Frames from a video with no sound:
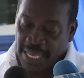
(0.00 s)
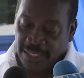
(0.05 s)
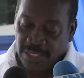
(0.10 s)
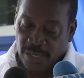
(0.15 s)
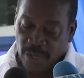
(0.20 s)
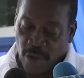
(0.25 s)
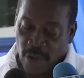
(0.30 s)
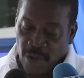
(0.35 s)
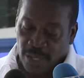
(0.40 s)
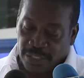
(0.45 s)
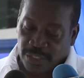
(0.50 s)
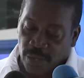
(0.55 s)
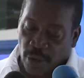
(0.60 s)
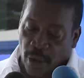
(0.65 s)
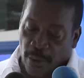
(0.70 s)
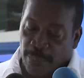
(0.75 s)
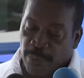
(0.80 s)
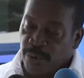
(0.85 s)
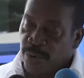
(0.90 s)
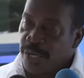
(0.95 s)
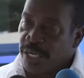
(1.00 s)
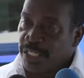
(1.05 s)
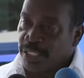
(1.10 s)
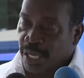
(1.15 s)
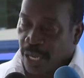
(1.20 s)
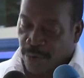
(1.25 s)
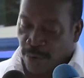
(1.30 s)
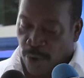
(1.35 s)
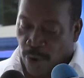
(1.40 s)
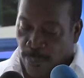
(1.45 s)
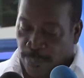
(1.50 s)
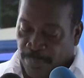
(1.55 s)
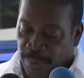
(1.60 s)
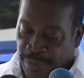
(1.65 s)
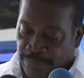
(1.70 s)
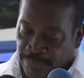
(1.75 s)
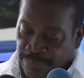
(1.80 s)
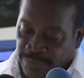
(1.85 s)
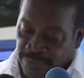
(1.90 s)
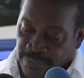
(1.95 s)
launched Operation
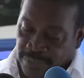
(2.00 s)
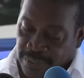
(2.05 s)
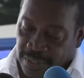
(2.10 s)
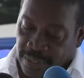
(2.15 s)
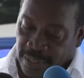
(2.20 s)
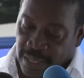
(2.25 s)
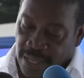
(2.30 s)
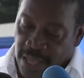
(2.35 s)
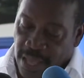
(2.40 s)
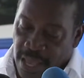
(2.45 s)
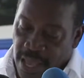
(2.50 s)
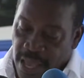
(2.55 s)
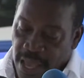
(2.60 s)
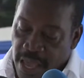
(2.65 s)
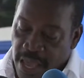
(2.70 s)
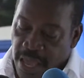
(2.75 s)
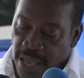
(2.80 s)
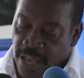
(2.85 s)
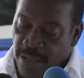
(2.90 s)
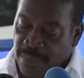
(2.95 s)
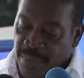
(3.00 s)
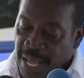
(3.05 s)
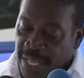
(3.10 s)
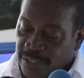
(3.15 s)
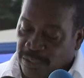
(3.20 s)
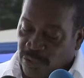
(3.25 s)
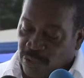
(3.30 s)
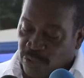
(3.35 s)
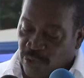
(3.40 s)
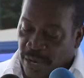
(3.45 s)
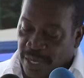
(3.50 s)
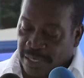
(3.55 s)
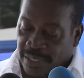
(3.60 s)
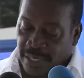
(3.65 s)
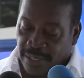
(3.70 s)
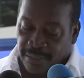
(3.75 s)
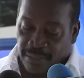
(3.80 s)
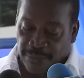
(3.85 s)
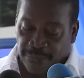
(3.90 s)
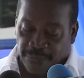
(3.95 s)
Uplift, aimed at
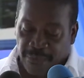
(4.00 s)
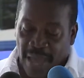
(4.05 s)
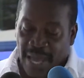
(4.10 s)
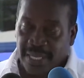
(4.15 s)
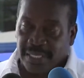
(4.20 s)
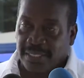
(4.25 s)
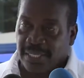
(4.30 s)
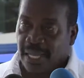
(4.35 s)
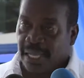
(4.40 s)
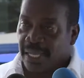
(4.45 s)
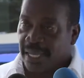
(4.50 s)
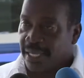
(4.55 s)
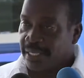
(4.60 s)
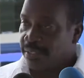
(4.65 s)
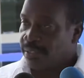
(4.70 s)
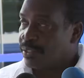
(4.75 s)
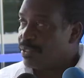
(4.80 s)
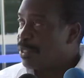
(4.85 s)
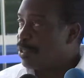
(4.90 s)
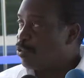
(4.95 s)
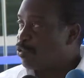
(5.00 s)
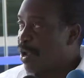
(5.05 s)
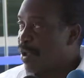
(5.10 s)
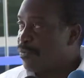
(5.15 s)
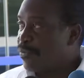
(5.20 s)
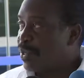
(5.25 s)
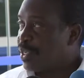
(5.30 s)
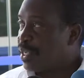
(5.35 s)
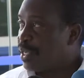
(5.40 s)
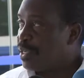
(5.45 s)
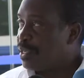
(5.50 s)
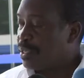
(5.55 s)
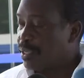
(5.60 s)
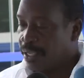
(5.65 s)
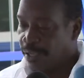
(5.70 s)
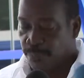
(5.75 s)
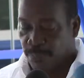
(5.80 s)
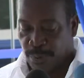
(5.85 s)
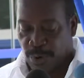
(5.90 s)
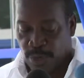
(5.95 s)
strengthening the fight against trafficking
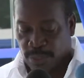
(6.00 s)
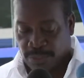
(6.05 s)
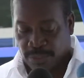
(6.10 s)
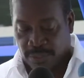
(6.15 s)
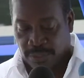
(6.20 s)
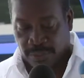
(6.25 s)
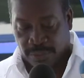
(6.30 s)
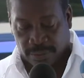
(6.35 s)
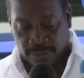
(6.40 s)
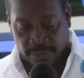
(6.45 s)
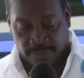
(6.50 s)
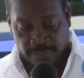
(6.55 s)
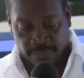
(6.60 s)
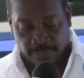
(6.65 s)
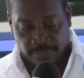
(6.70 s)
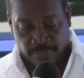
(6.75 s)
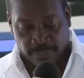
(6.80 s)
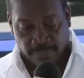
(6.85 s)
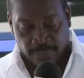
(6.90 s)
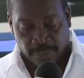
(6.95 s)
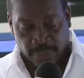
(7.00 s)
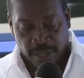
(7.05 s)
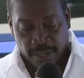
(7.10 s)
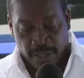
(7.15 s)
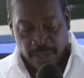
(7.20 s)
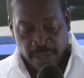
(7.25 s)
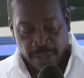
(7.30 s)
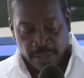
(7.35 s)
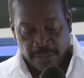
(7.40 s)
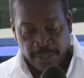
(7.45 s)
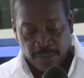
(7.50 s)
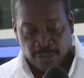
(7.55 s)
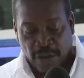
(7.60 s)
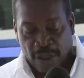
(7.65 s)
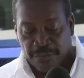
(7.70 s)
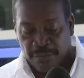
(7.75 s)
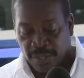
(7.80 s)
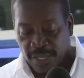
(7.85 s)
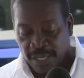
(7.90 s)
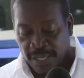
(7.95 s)
in persons. The
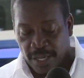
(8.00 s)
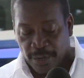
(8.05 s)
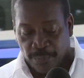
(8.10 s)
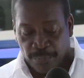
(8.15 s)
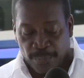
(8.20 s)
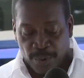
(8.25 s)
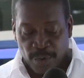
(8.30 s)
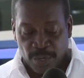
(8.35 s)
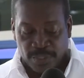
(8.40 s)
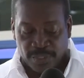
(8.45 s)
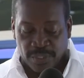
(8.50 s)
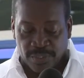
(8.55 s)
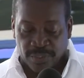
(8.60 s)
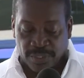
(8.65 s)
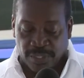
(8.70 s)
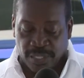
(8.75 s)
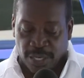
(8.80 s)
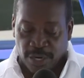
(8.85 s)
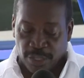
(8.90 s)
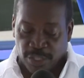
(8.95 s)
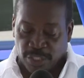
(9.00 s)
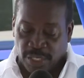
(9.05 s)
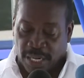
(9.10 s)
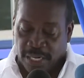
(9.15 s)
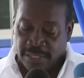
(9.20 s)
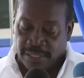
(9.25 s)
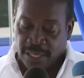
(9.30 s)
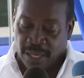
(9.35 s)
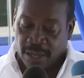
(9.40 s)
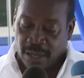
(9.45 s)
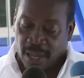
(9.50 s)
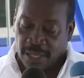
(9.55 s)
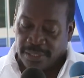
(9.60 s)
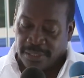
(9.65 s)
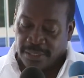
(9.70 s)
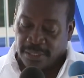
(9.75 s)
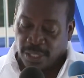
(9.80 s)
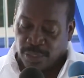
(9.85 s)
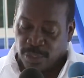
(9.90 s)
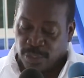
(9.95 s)
Trafficking in Persons Care Shelter
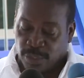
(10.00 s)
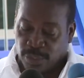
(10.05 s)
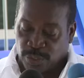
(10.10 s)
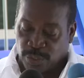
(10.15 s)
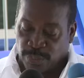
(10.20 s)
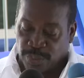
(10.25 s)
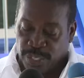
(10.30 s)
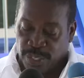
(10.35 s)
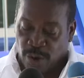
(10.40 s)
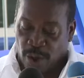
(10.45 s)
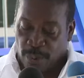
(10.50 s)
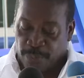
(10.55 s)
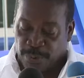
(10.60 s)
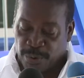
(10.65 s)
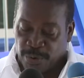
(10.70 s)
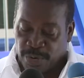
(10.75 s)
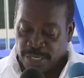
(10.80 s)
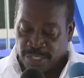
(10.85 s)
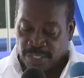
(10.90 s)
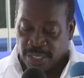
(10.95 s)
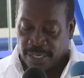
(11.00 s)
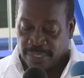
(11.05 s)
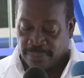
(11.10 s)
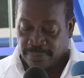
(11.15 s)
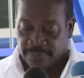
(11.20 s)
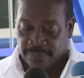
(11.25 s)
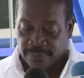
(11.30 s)
continues to be in operation,